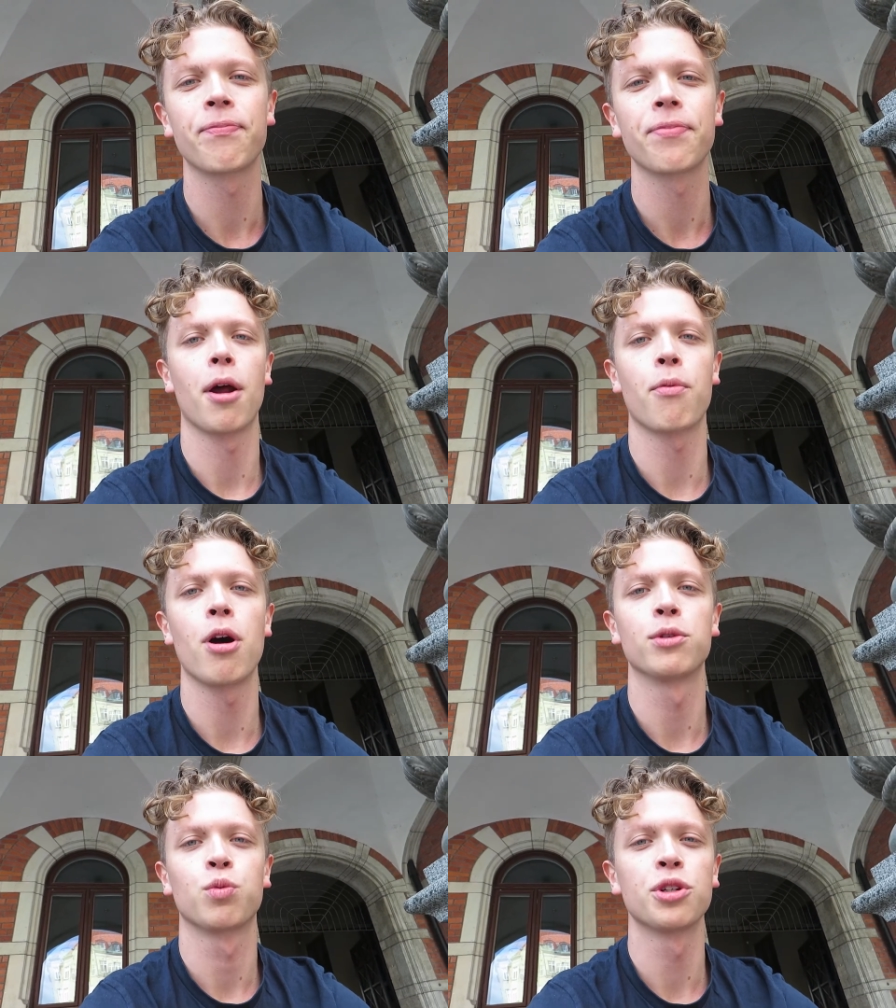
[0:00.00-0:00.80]
but I
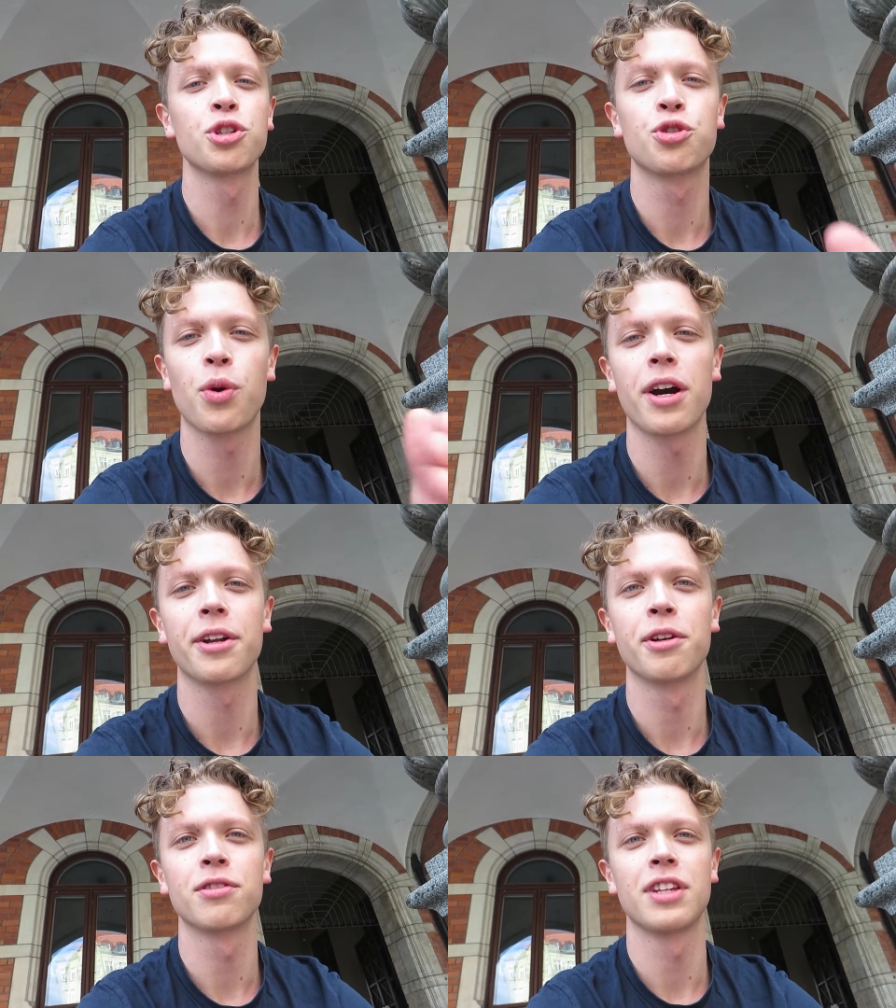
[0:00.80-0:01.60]
promise once you try
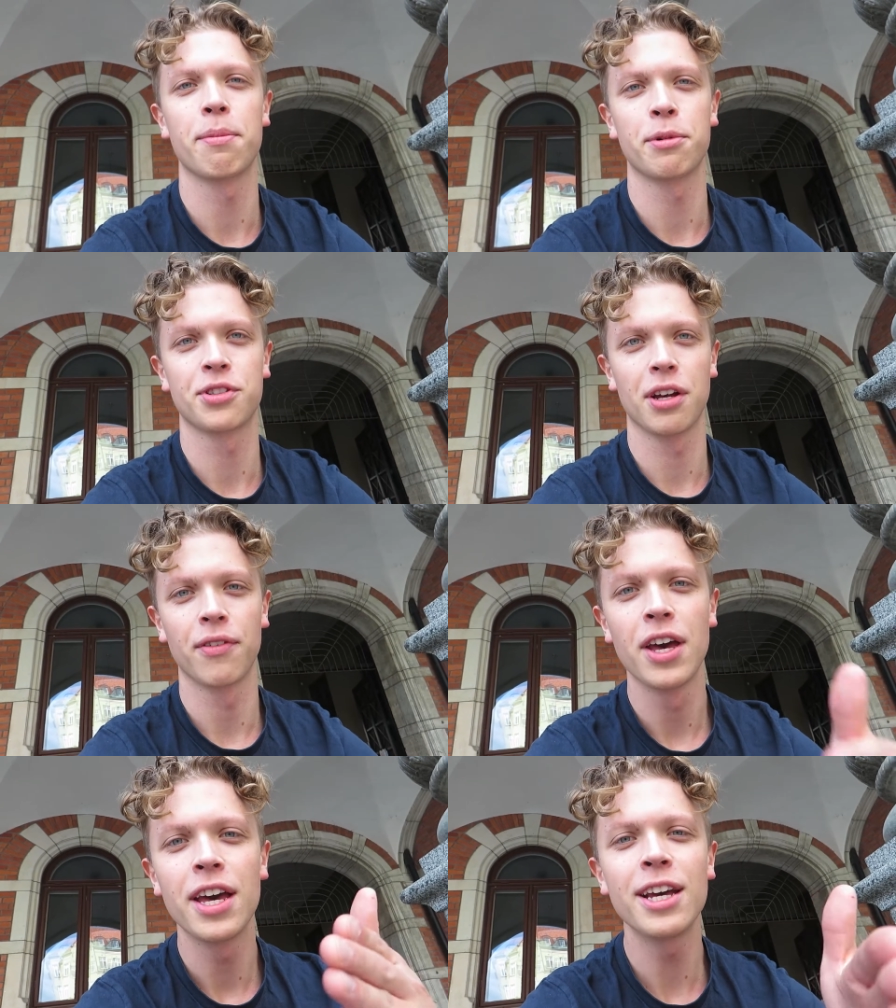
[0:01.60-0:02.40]
it, you'll snap yourself
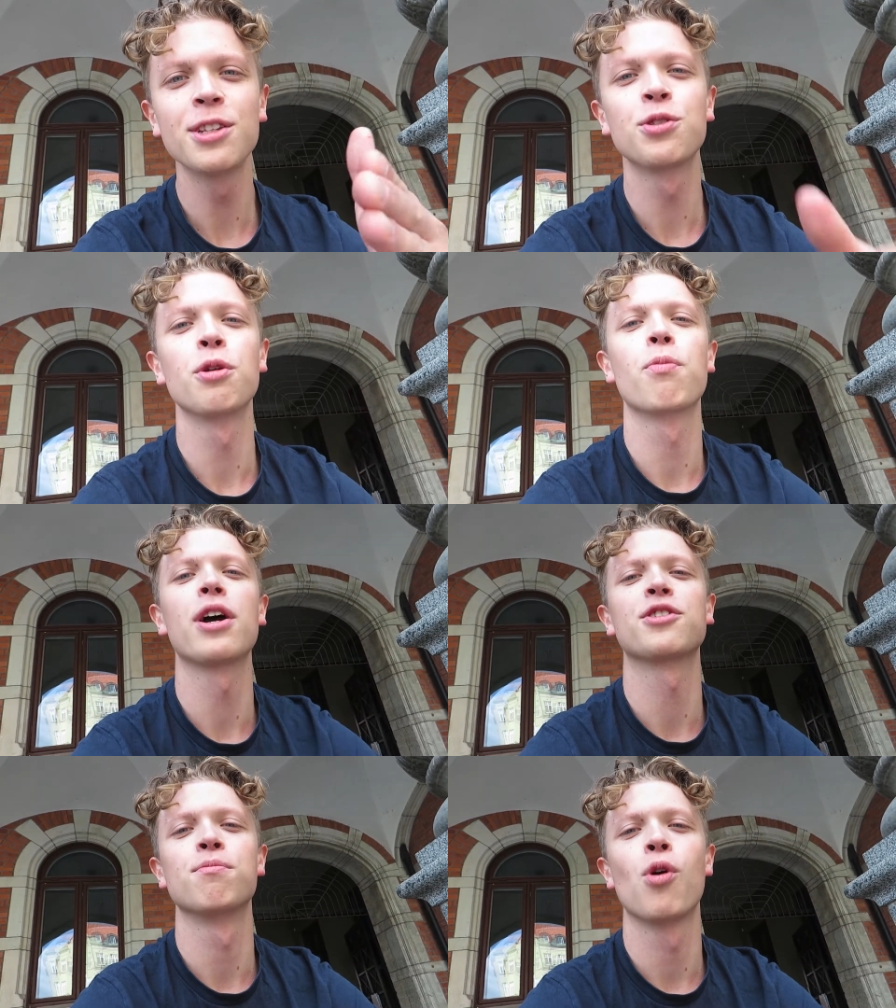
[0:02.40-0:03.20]
into the
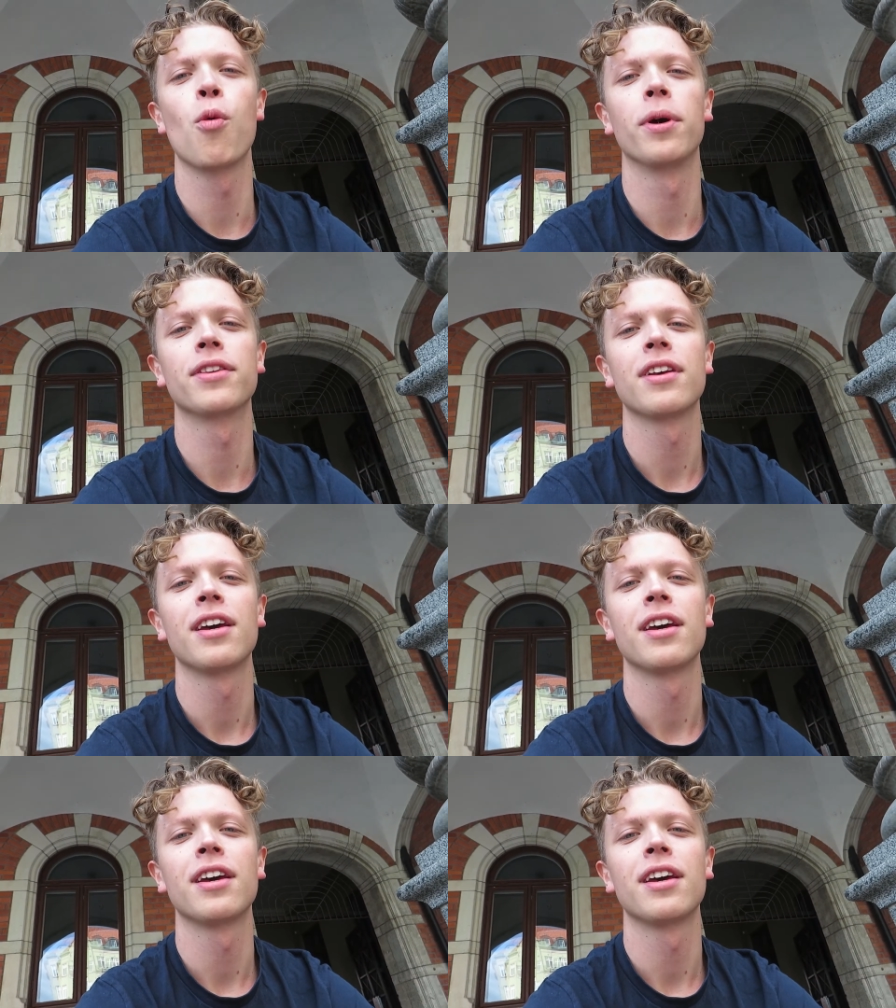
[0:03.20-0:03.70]
present moment,